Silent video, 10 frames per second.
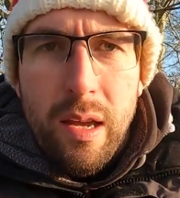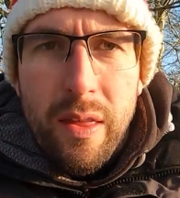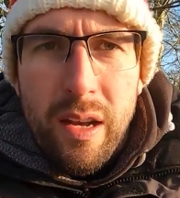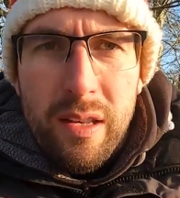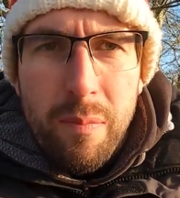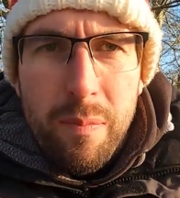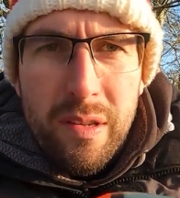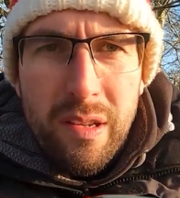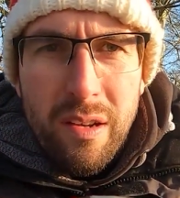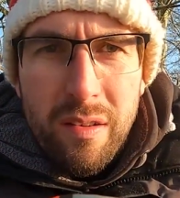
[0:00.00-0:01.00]
And then a dumpy
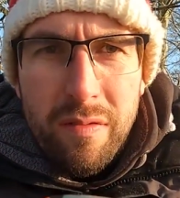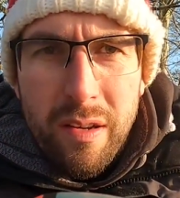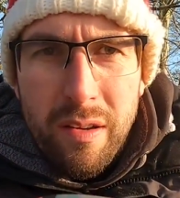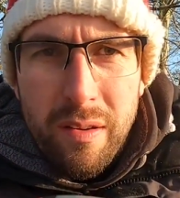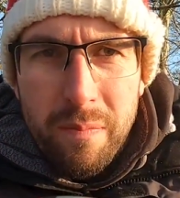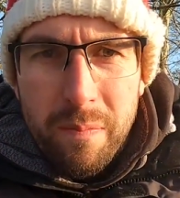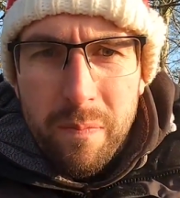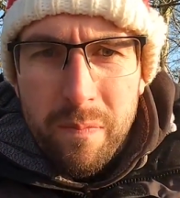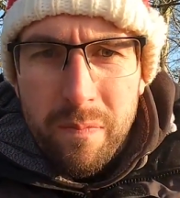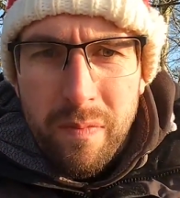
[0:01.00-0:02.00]
slider float.
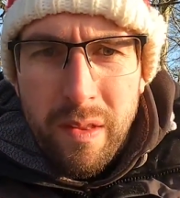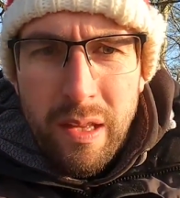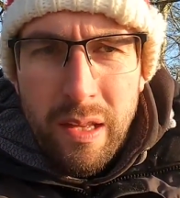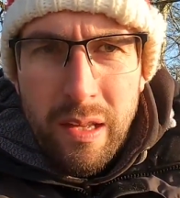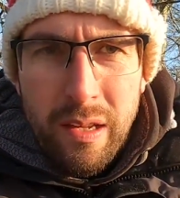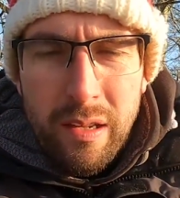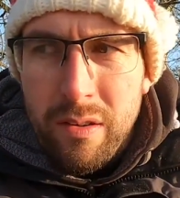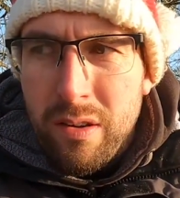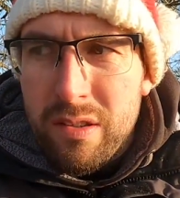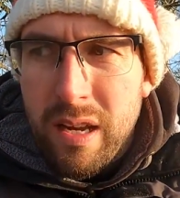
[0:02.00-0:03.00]

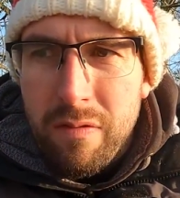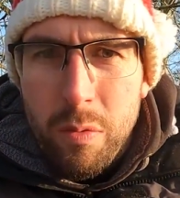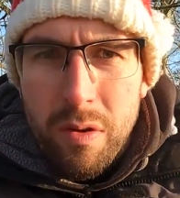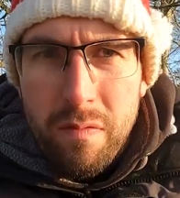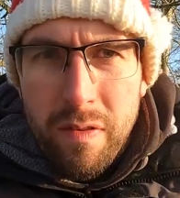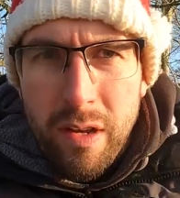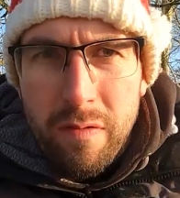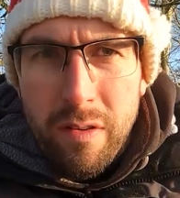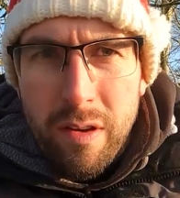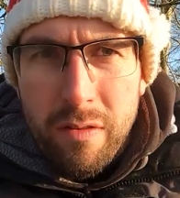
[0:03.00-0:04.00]
Nice heavy one,
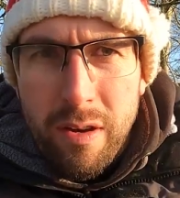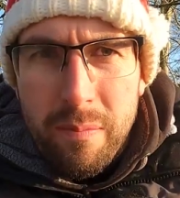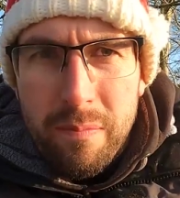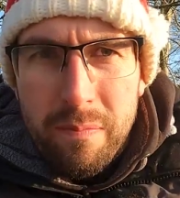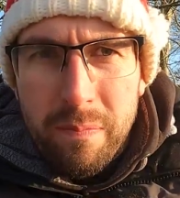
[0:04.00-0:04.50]
35 gram.